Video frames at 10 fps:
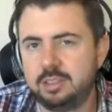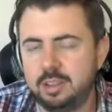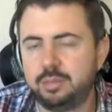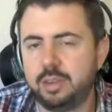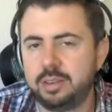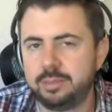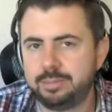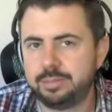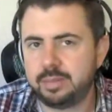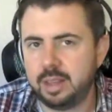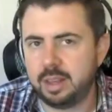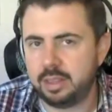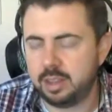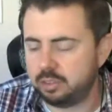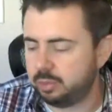fun. I
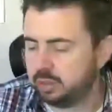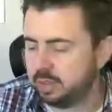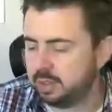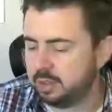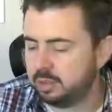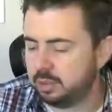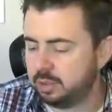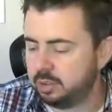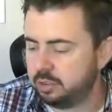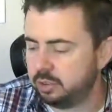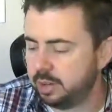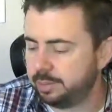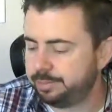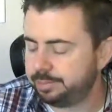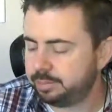think it's really, you'd enjoy it.
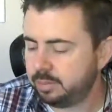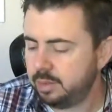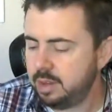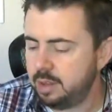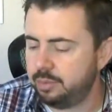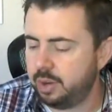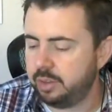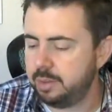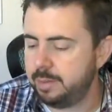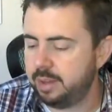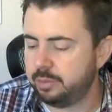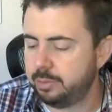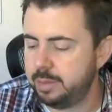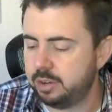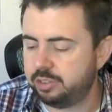Finally, Matt, for me,
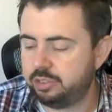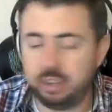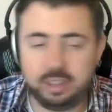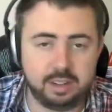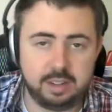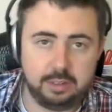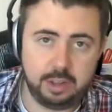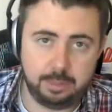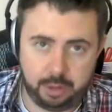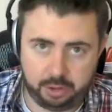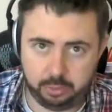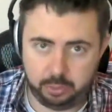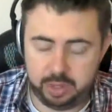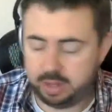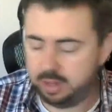your straight to DVD pick of the
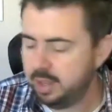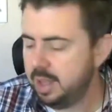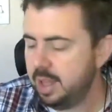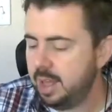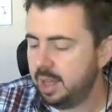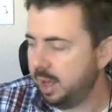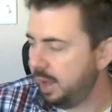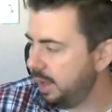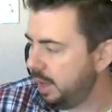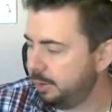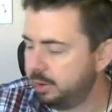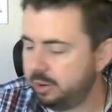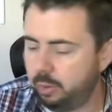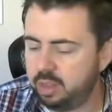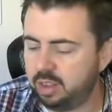week. I'm going to
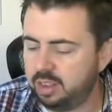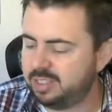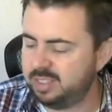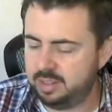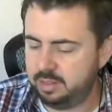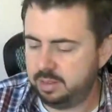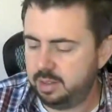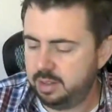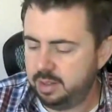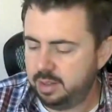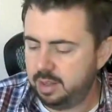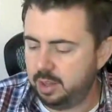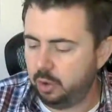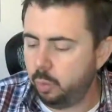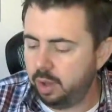go with Illicit.
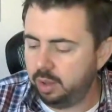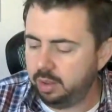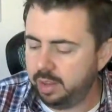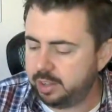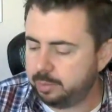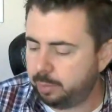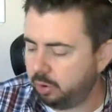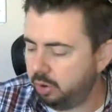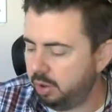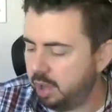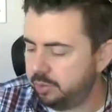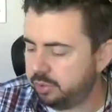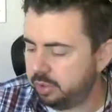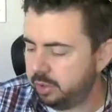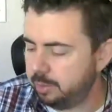A well-liked parole
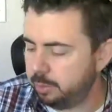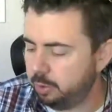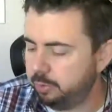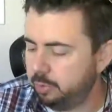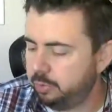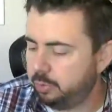officer and a beautiful former